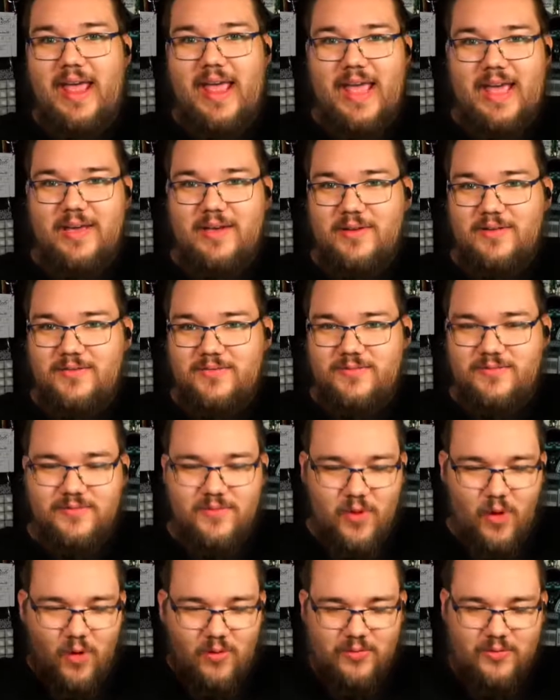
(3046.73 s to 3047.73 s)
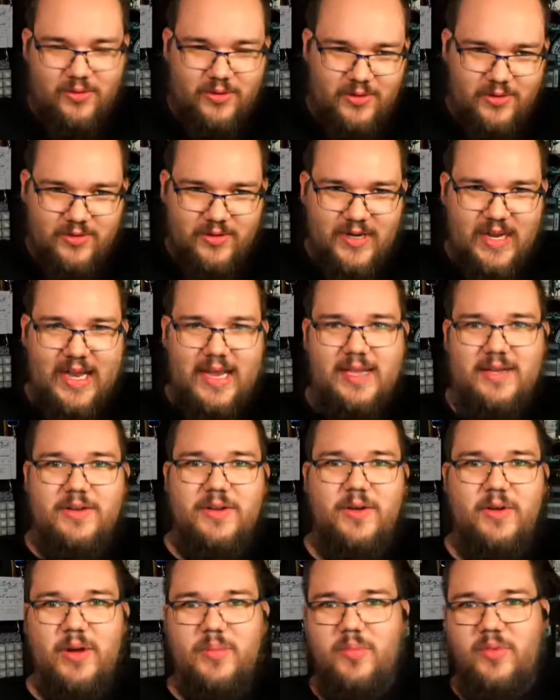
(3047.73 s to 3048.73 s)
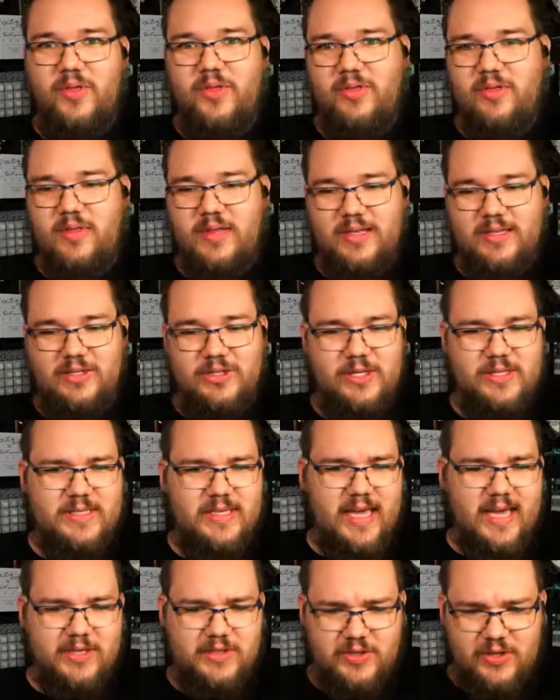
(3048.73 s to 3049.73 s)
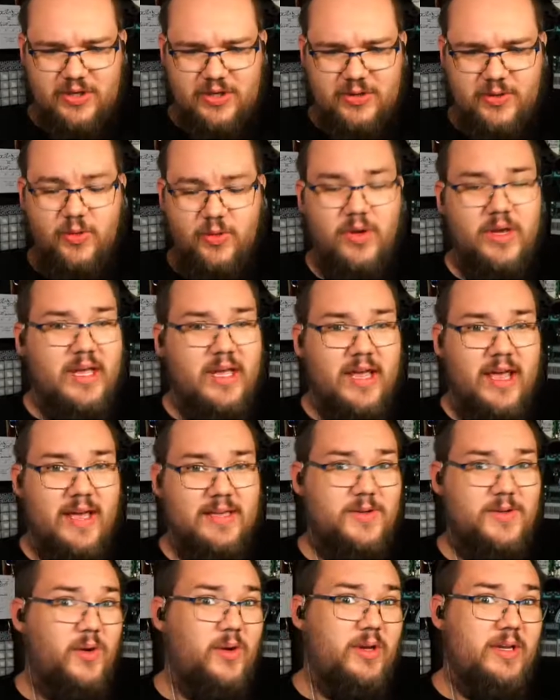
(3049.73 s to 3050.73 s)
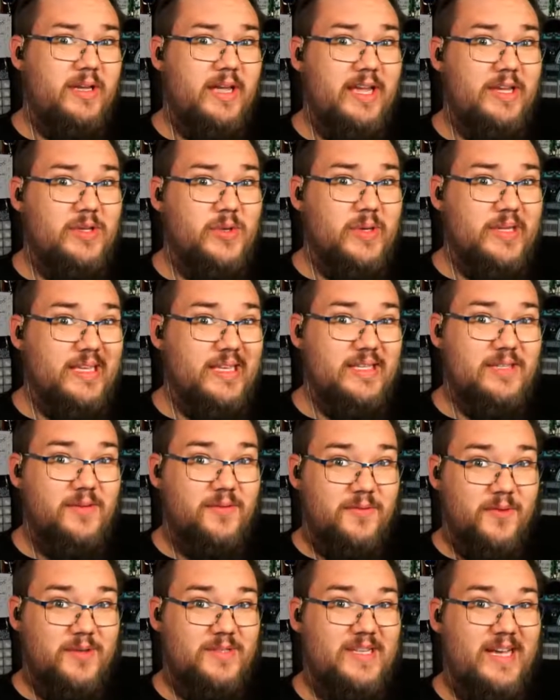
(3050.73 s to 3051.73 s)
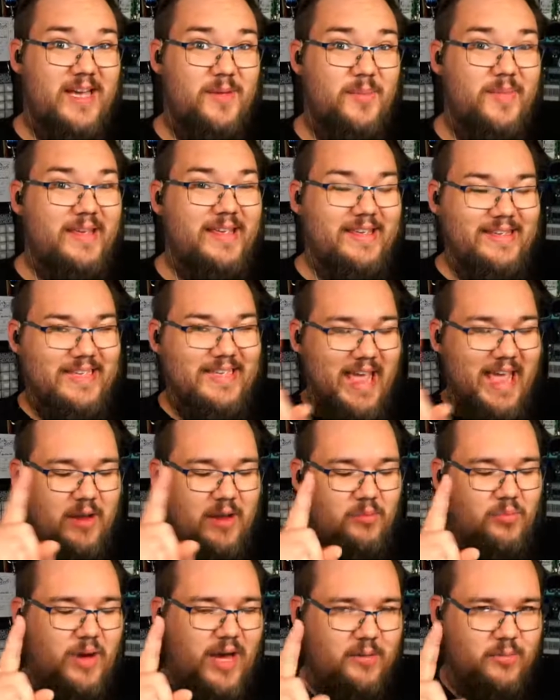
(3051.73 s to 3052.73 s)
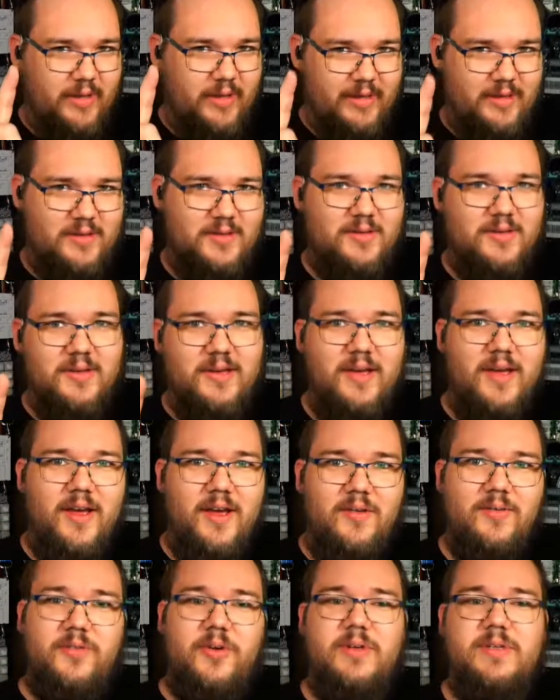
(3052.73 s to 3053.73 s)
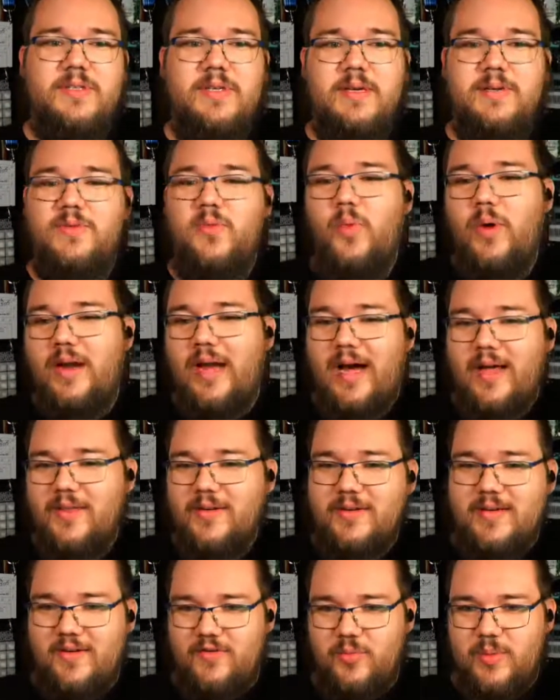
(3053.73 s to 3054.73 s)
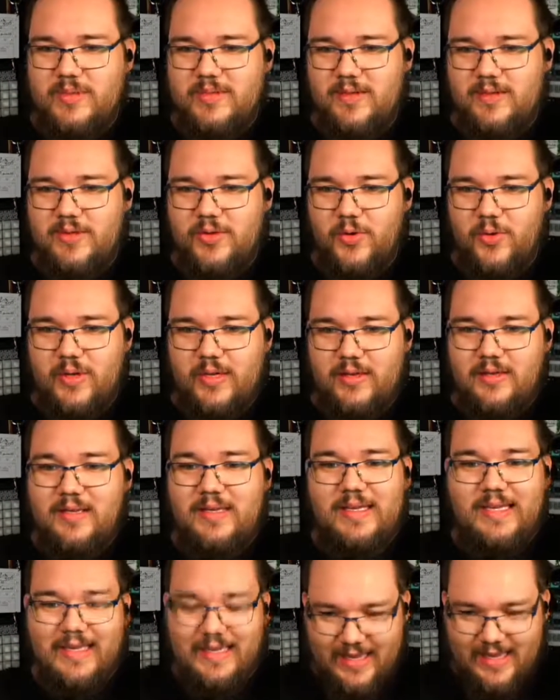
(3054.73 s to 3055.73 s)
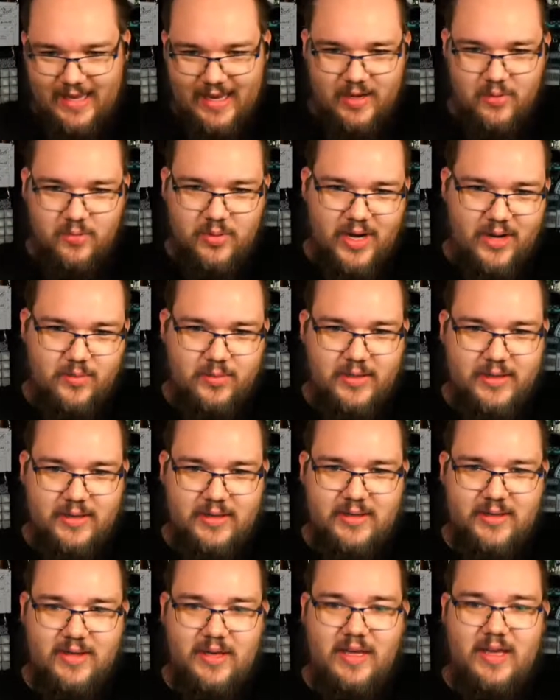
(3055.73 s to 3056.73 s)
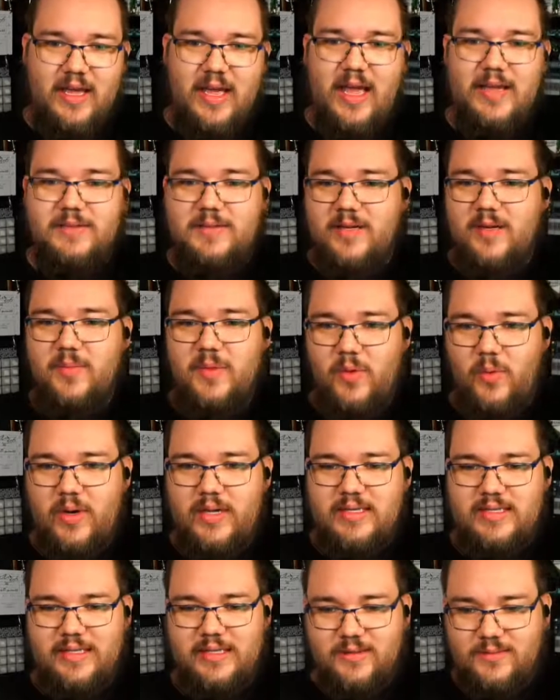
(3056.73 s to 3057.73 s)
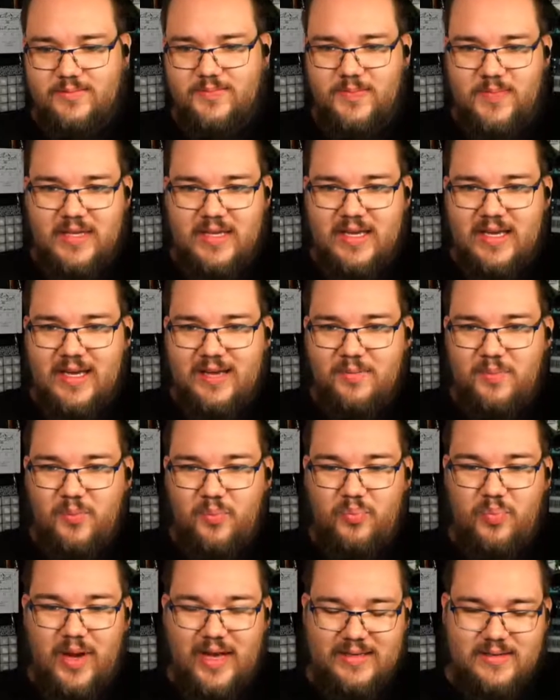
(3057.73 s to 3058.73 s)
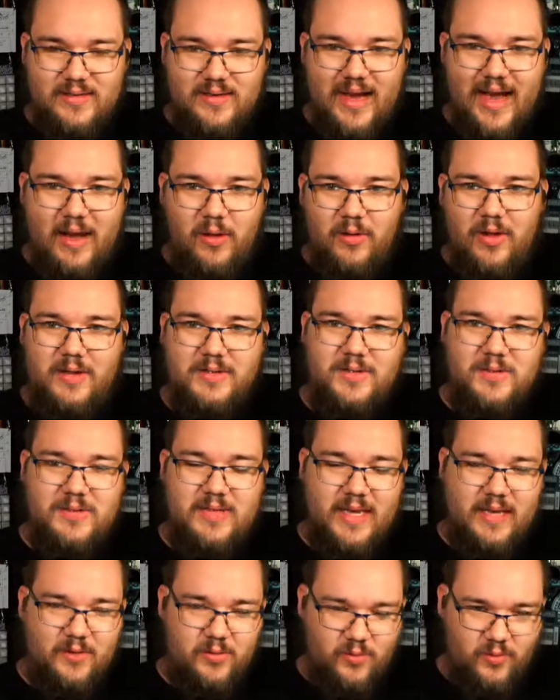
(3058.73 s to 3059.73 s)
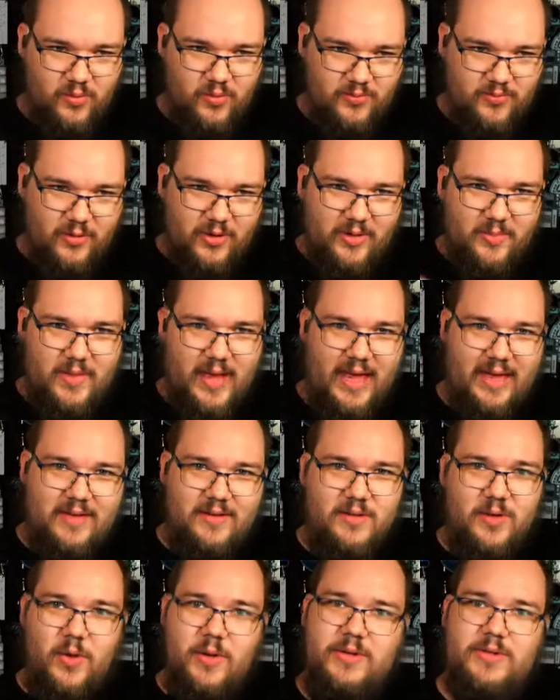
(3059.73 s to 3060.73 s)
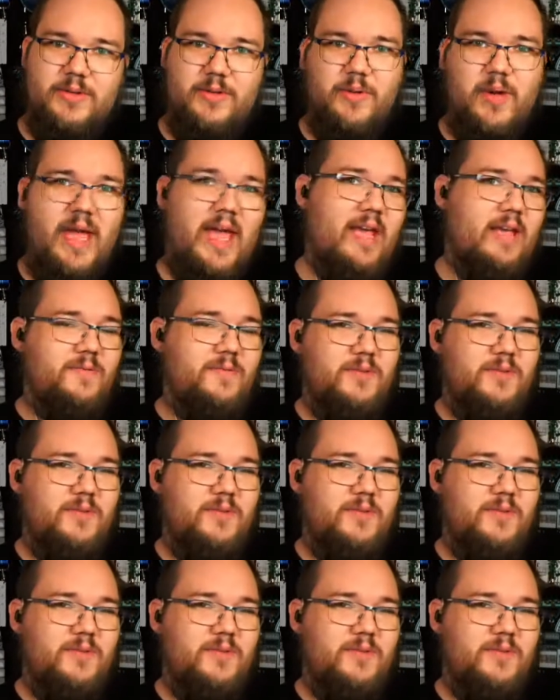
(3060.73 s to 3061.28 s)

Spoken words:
If over in Europe, the GCHQ is going and doing this first time in public versus what other governments are doing in public is going to be one deal. But I will also say, reverting back and going to, hey,